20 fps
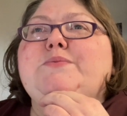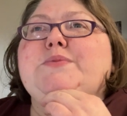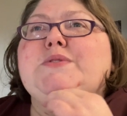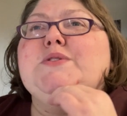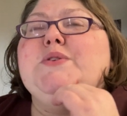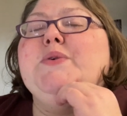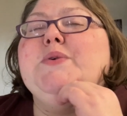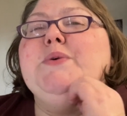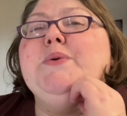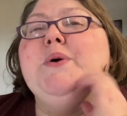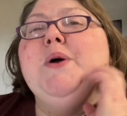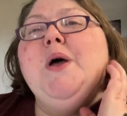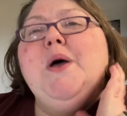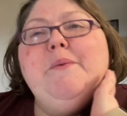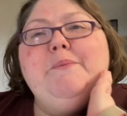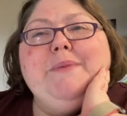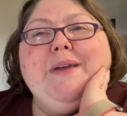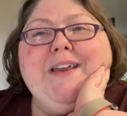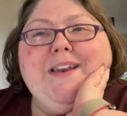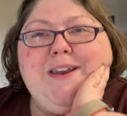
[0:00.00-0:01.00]
school,
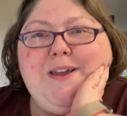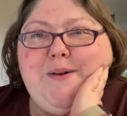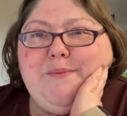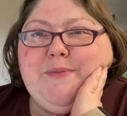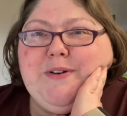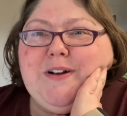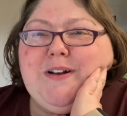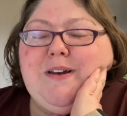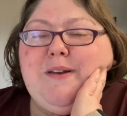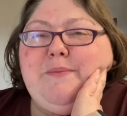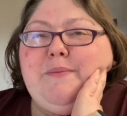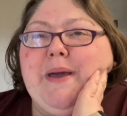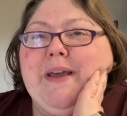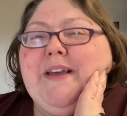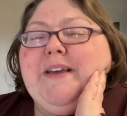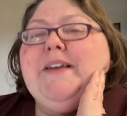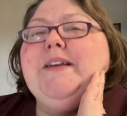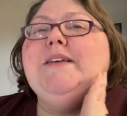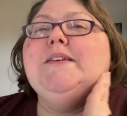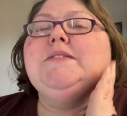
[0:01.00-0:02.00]
me and him are gonna
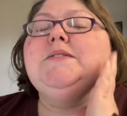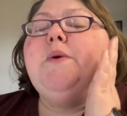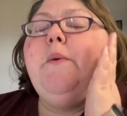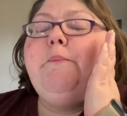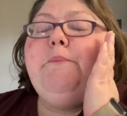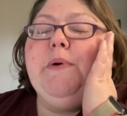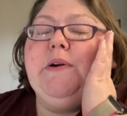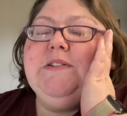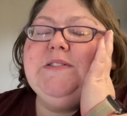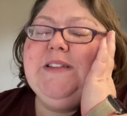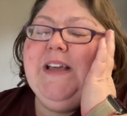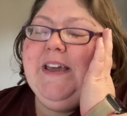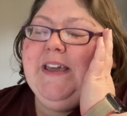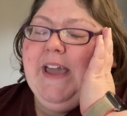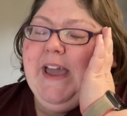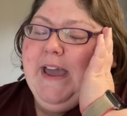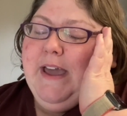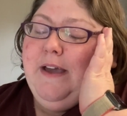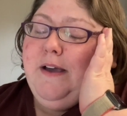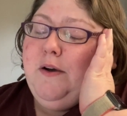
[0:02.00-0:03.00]
make his birthday
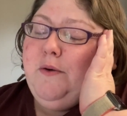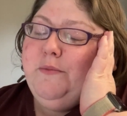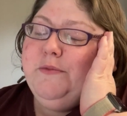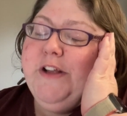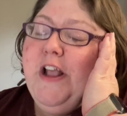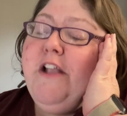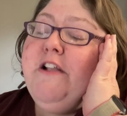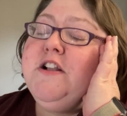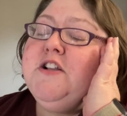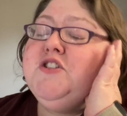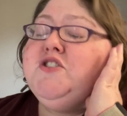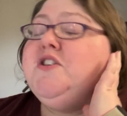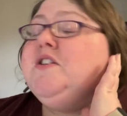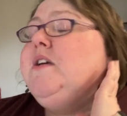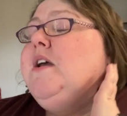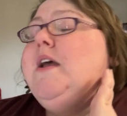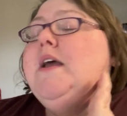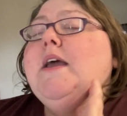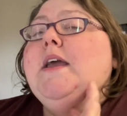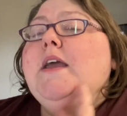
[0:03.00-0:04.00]
cake, which
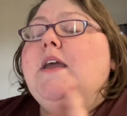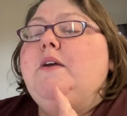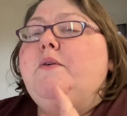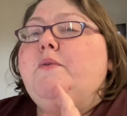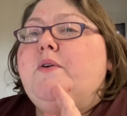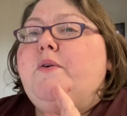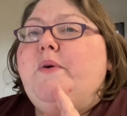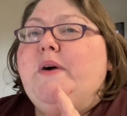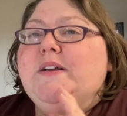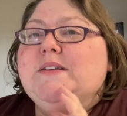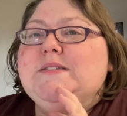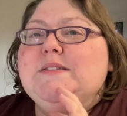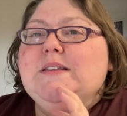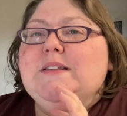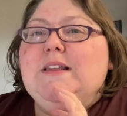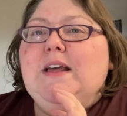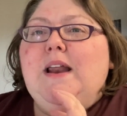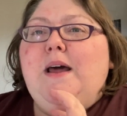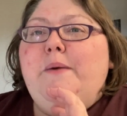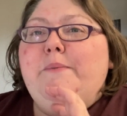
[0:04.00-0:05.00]
he requested
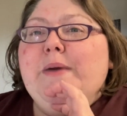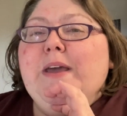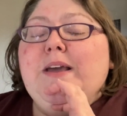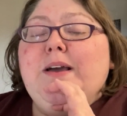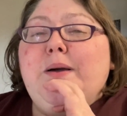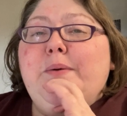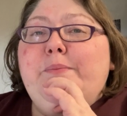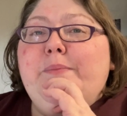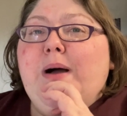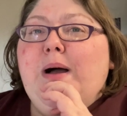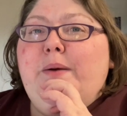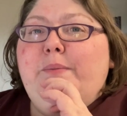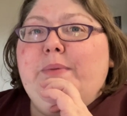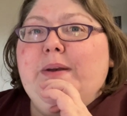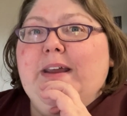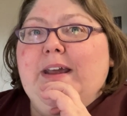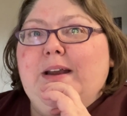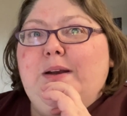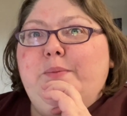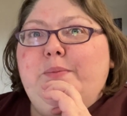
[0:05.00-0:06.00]
that I make my
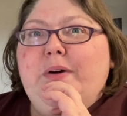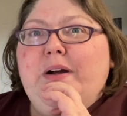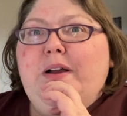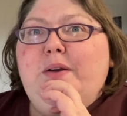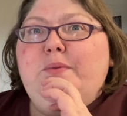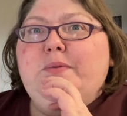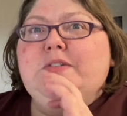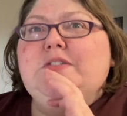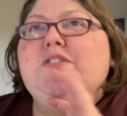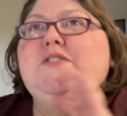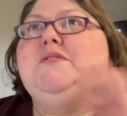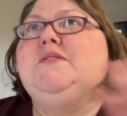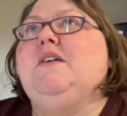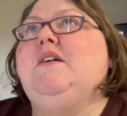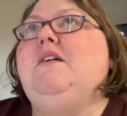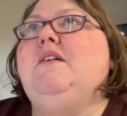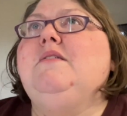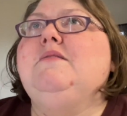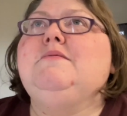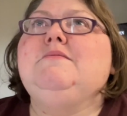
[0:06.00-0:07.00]
banana bread, which is
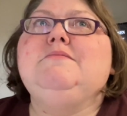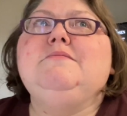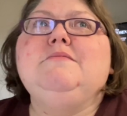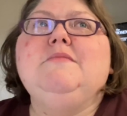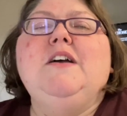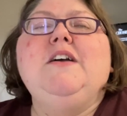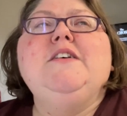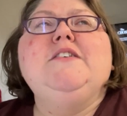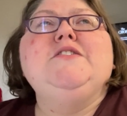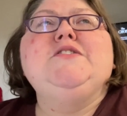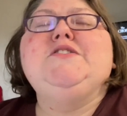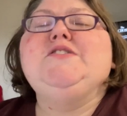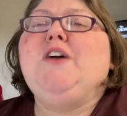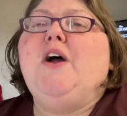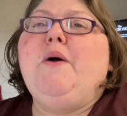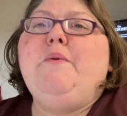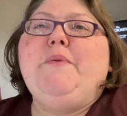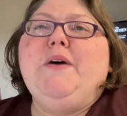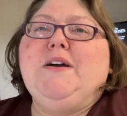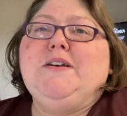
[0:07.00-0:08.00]
a
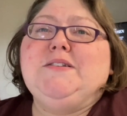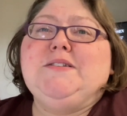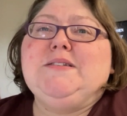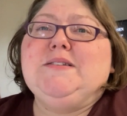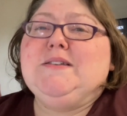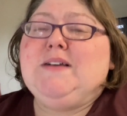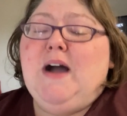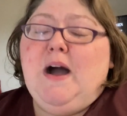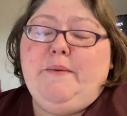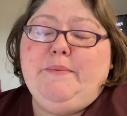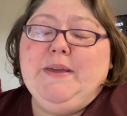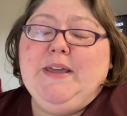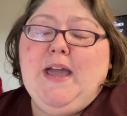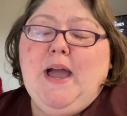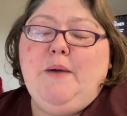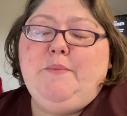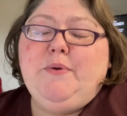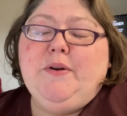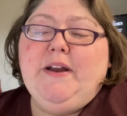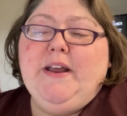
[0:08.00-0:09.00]
Starbucks
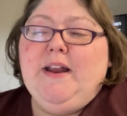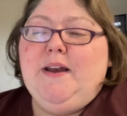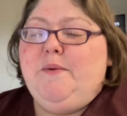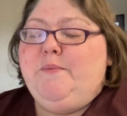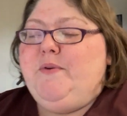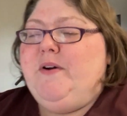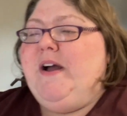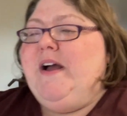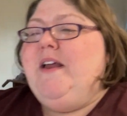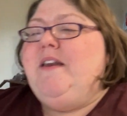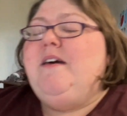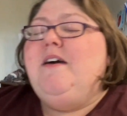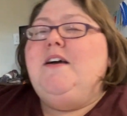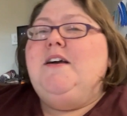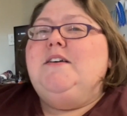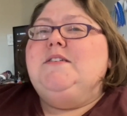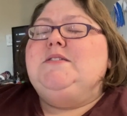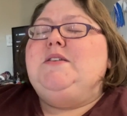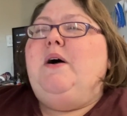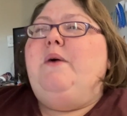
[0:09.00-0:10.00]
copycat banana bread.
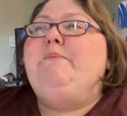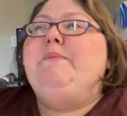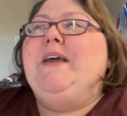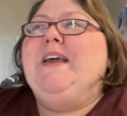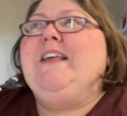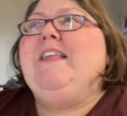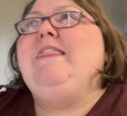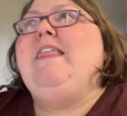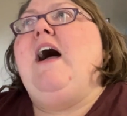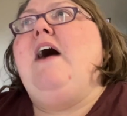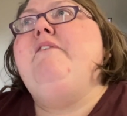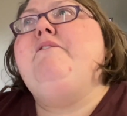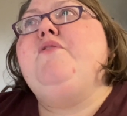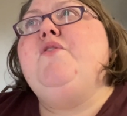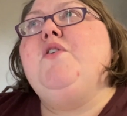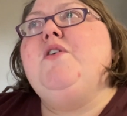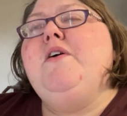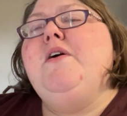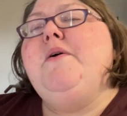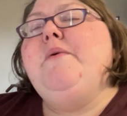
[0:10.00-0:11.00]
So I'm making that
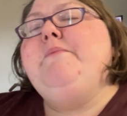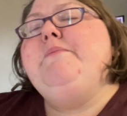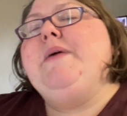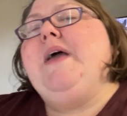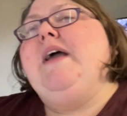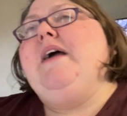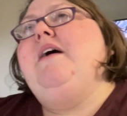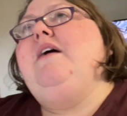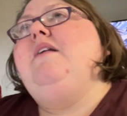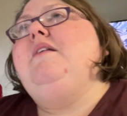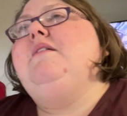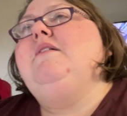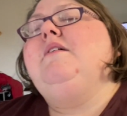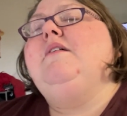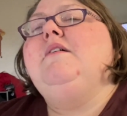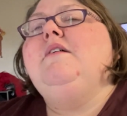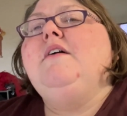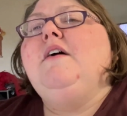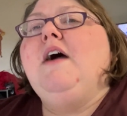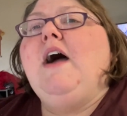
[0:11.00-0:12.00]
for him, and
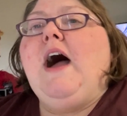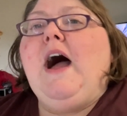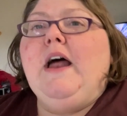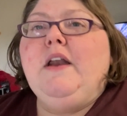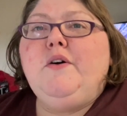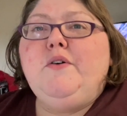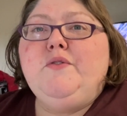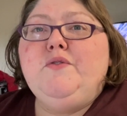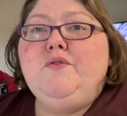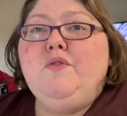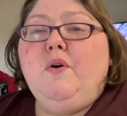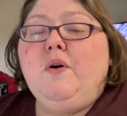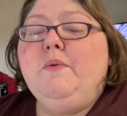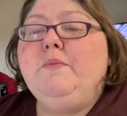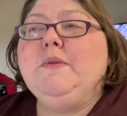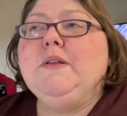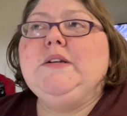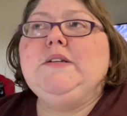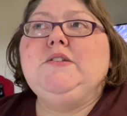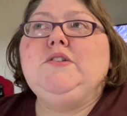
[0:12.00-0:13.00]
I don't
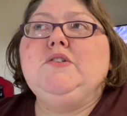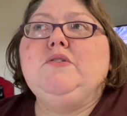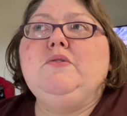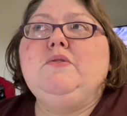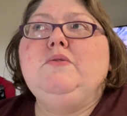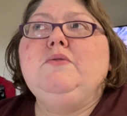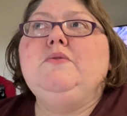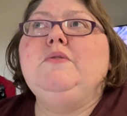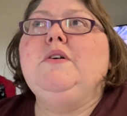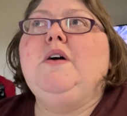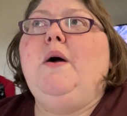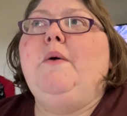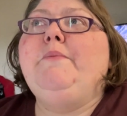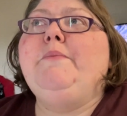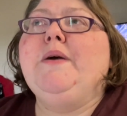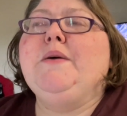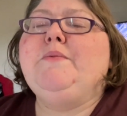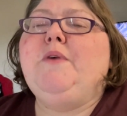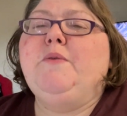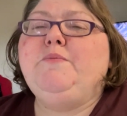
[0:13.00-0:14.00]
normally do, I'm,
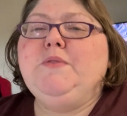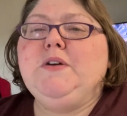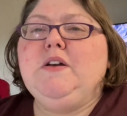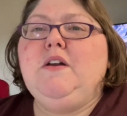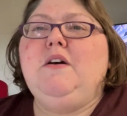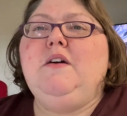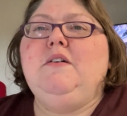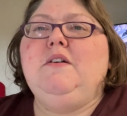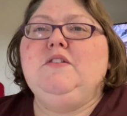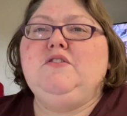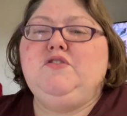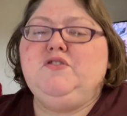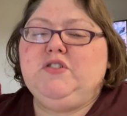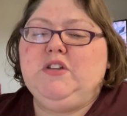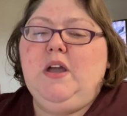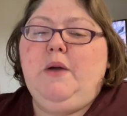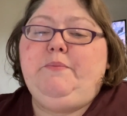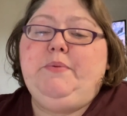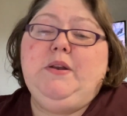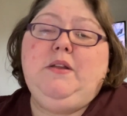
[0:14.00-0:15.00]
I'm gonna,
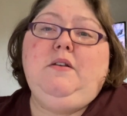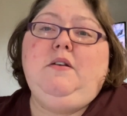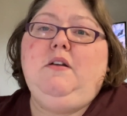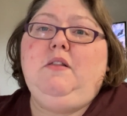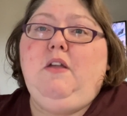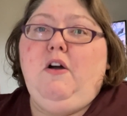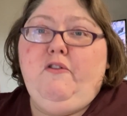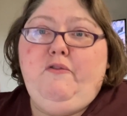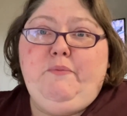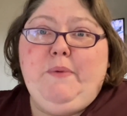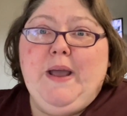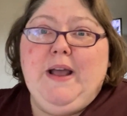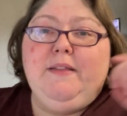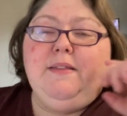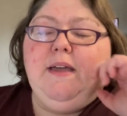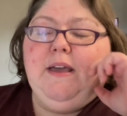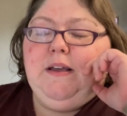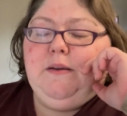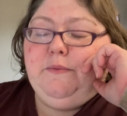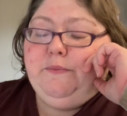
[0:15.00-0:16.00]
usually I put in a loaf pan
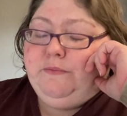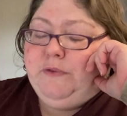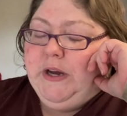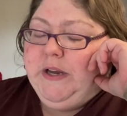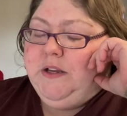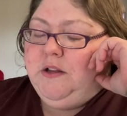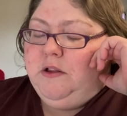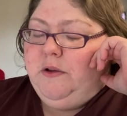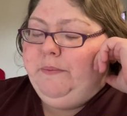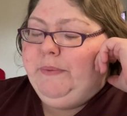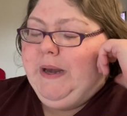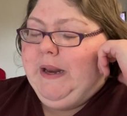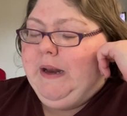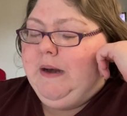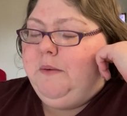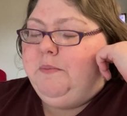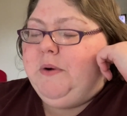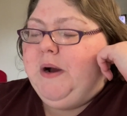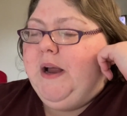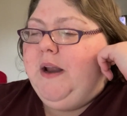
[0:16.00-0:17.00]
like regular
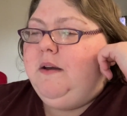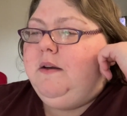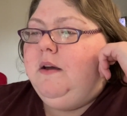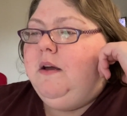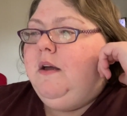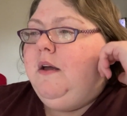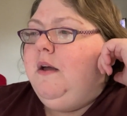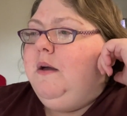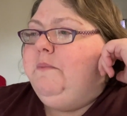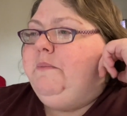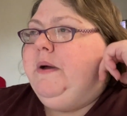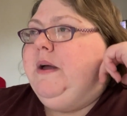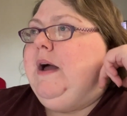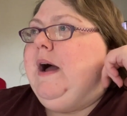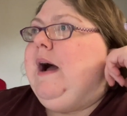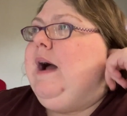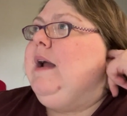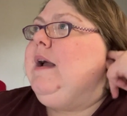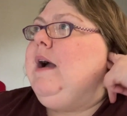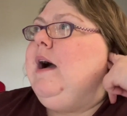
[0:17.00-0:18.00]
banana bread, but
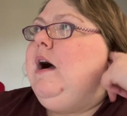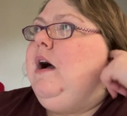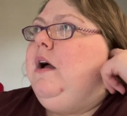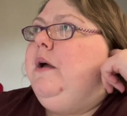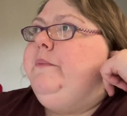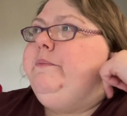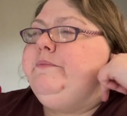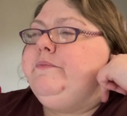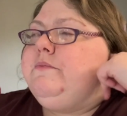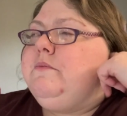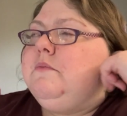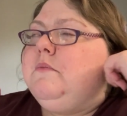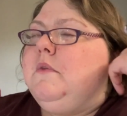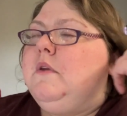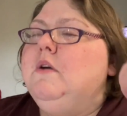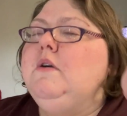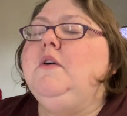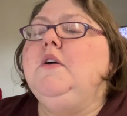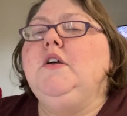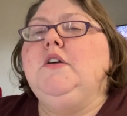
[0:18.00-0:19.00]
I got
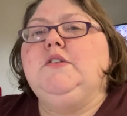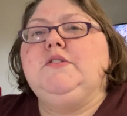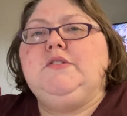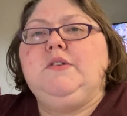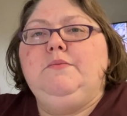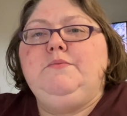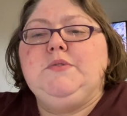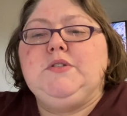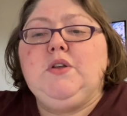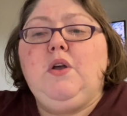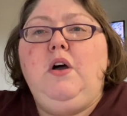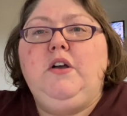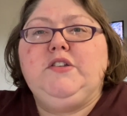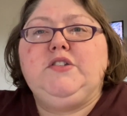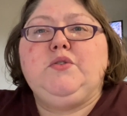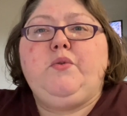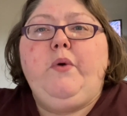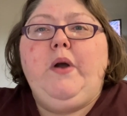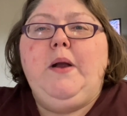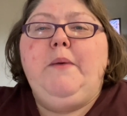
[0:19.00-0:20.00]
some a
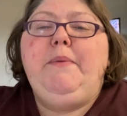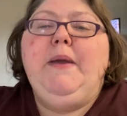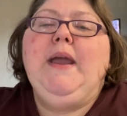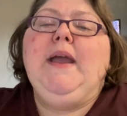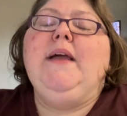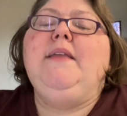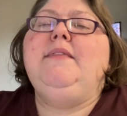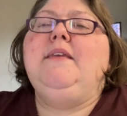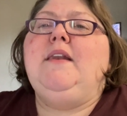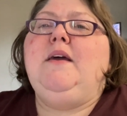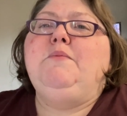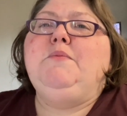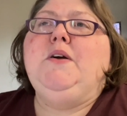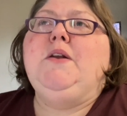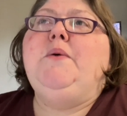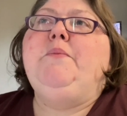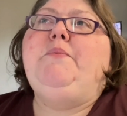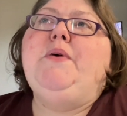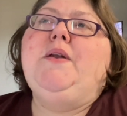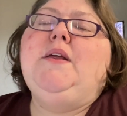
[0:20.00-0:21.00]
square pan that I'm
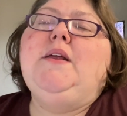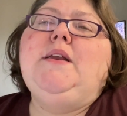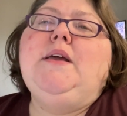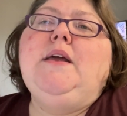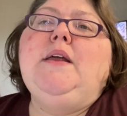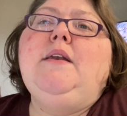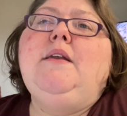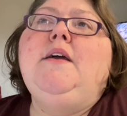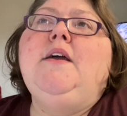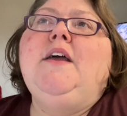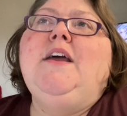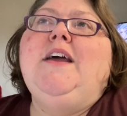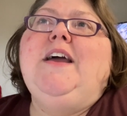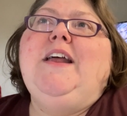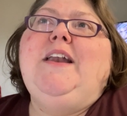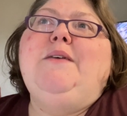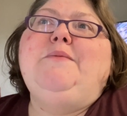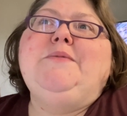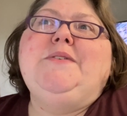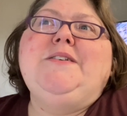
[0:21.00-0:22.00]
gonna put it in,
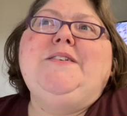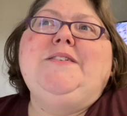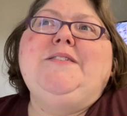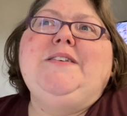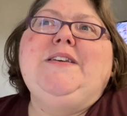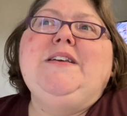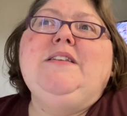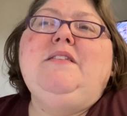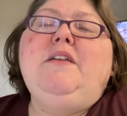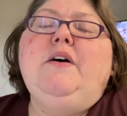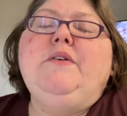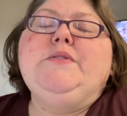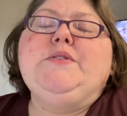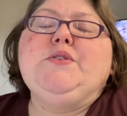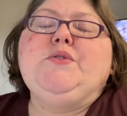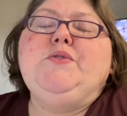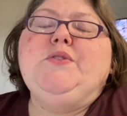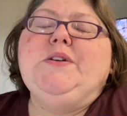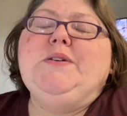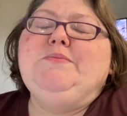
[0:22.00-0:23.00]
and I'm gonna, he loves
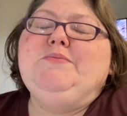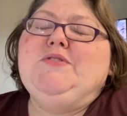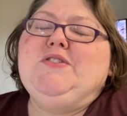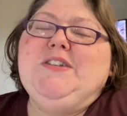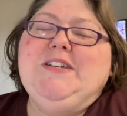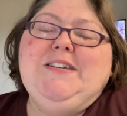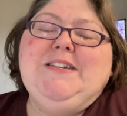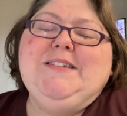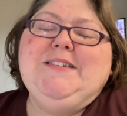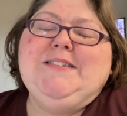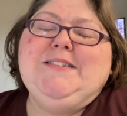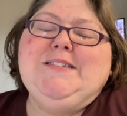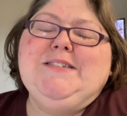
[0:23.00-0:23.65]
cream cheese